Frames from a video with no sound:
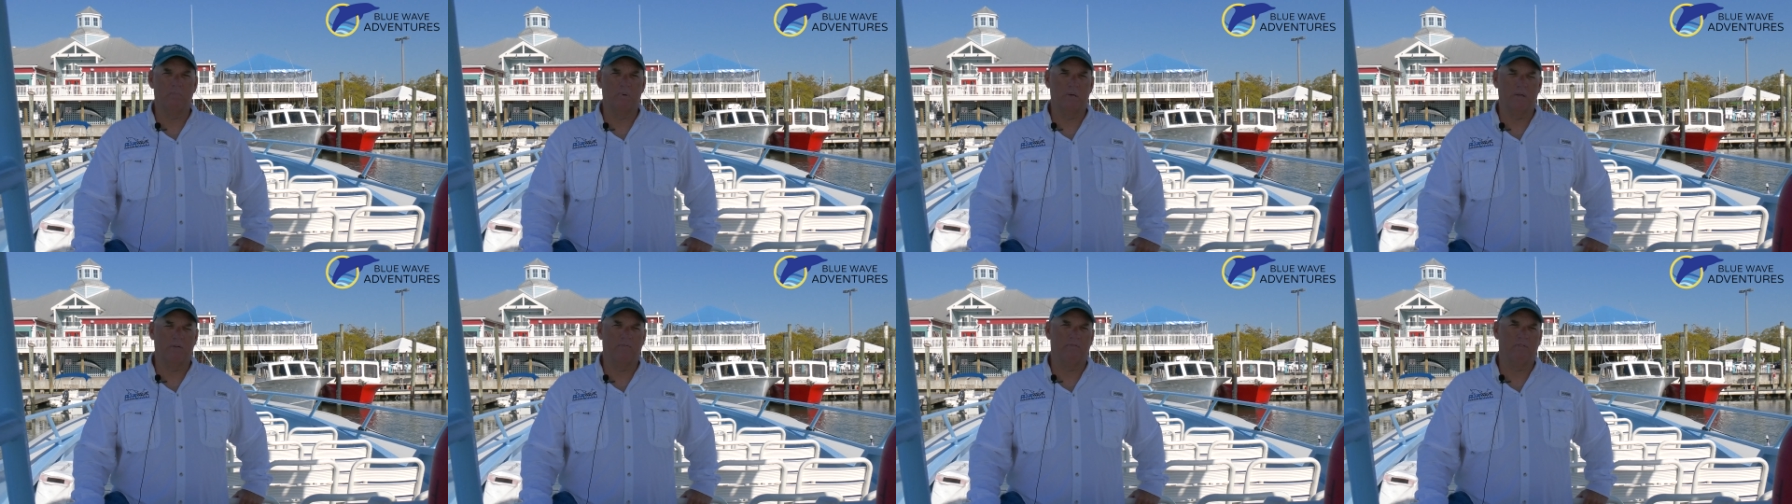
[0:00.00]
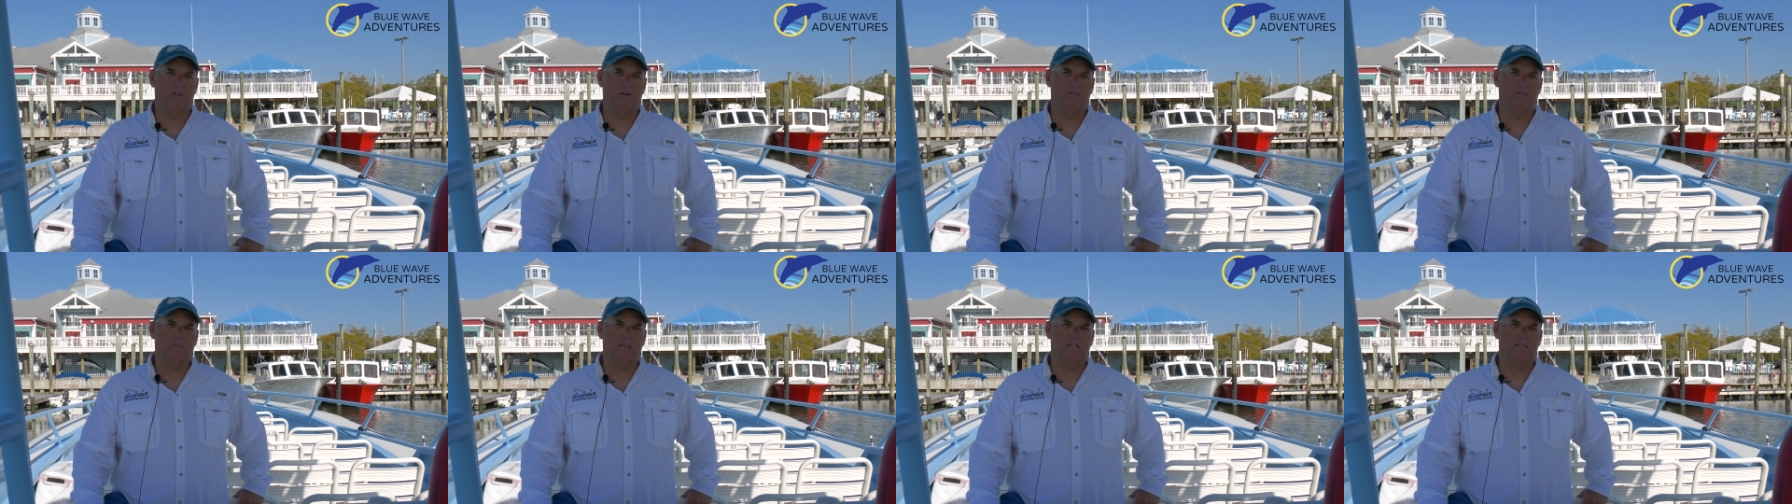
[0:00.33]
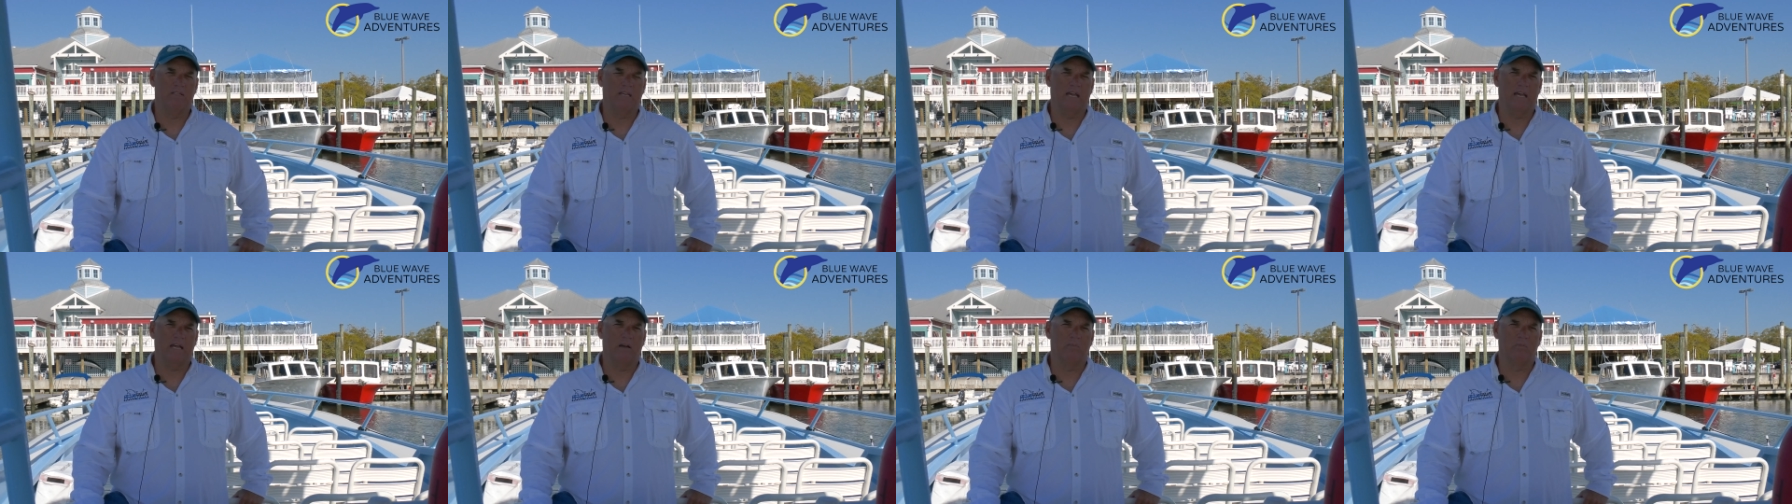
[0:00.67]
benefit of
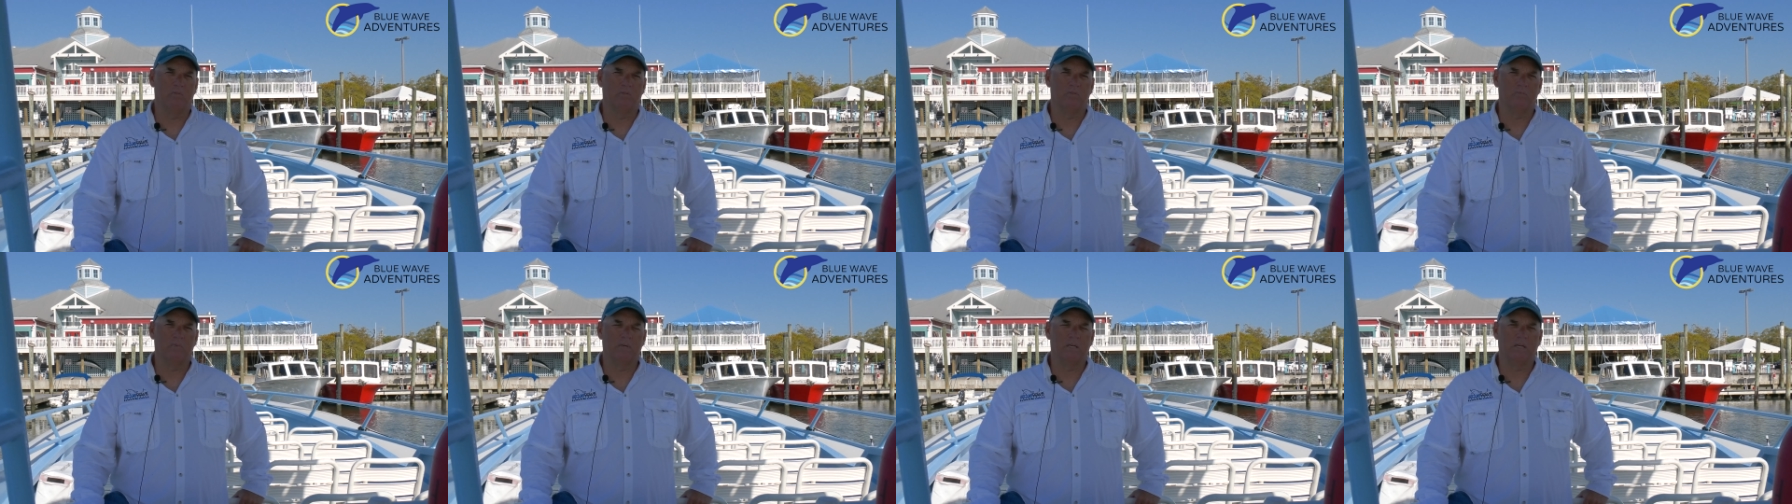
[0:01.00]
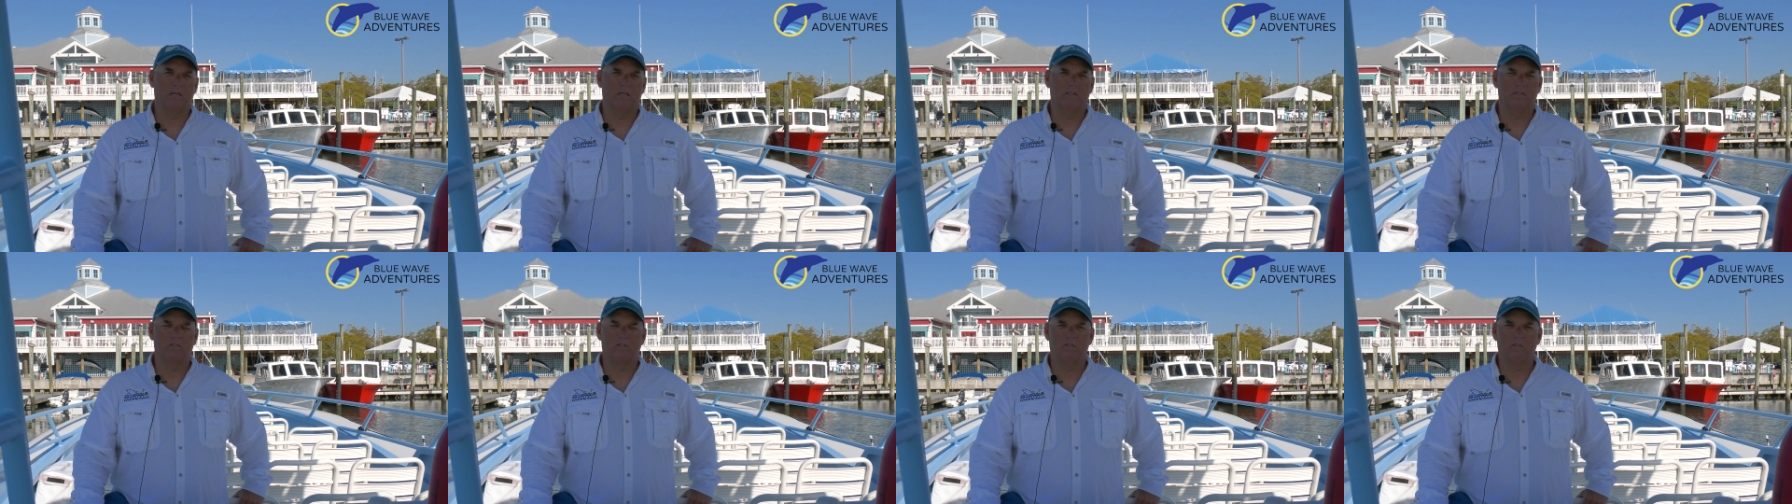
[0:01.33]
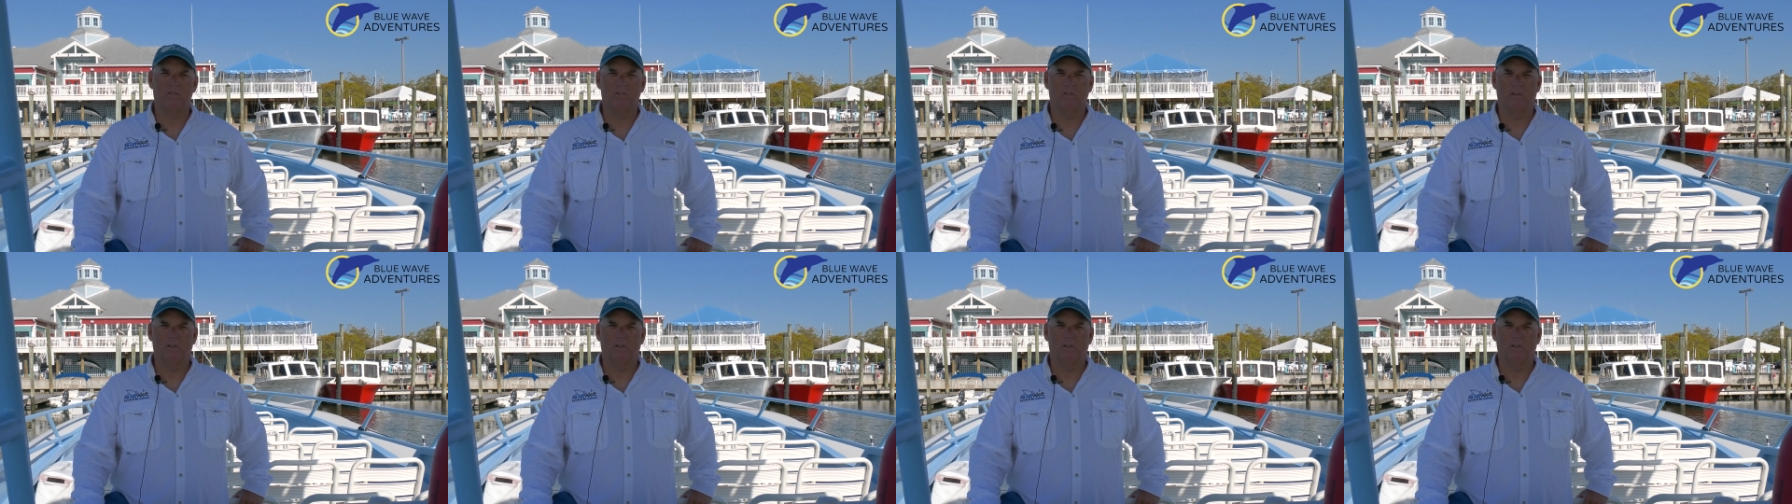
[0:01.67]
these animals, because